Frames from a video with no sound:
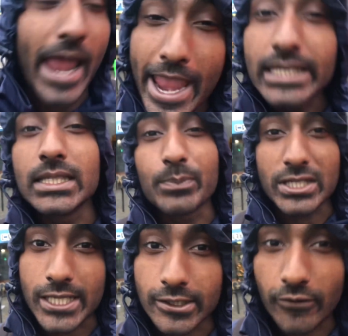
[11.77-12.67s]

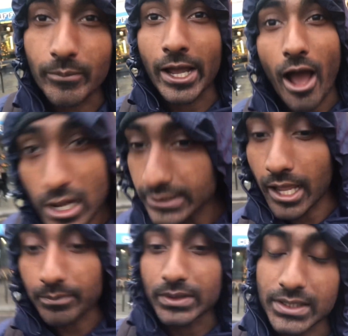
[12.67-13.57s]
80% of my
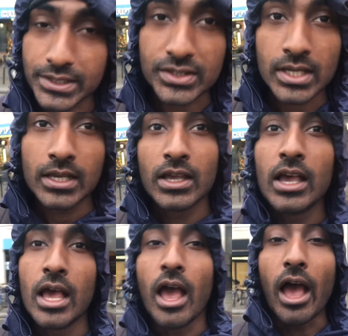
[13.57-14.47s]
unhappiness.
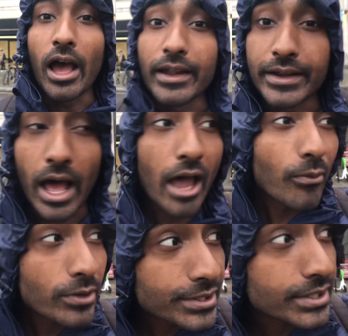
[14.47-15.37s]
And I
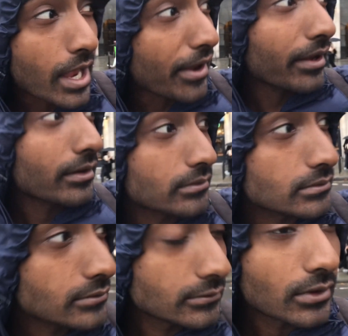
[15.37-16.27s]
would say
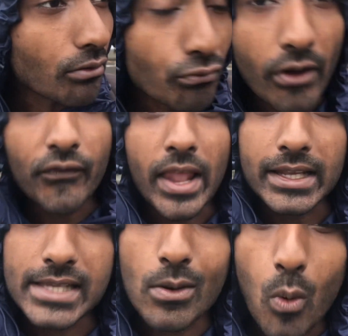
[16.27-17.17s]

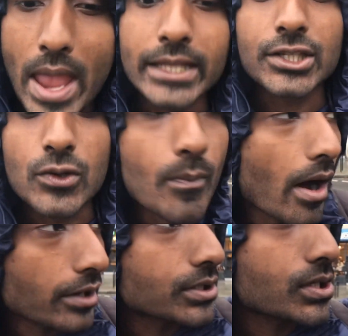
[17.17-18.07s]
reflecting way too
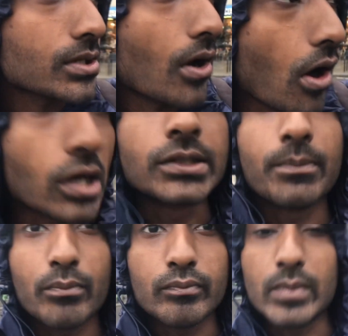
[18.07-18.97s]
much on
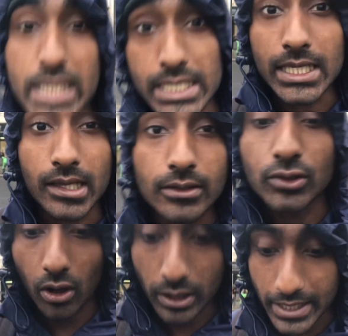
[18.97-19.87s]
me
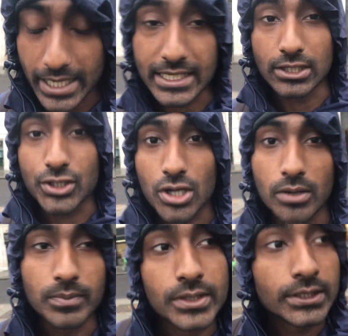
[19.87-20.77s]
not getting a job.
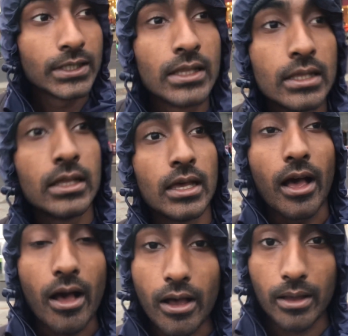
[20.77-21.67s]

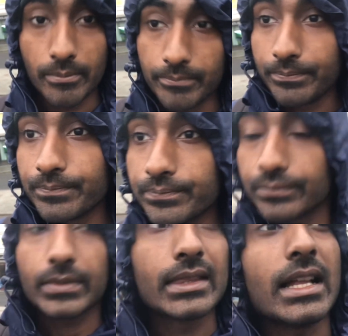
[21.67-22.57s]
Um,
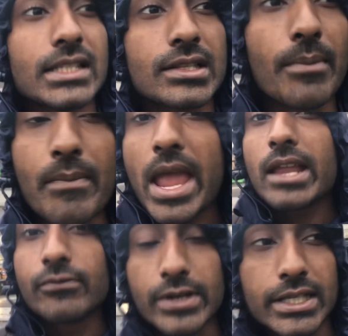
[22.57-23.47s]
that's the
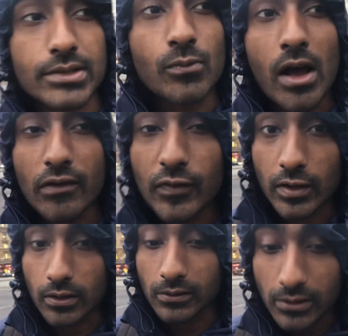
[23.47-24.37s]
main reason why I
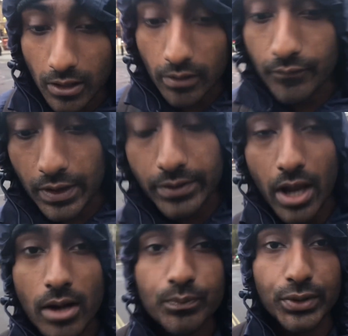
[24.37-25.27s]
feel very
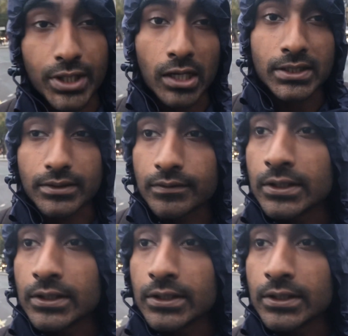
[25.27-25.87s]
unproductive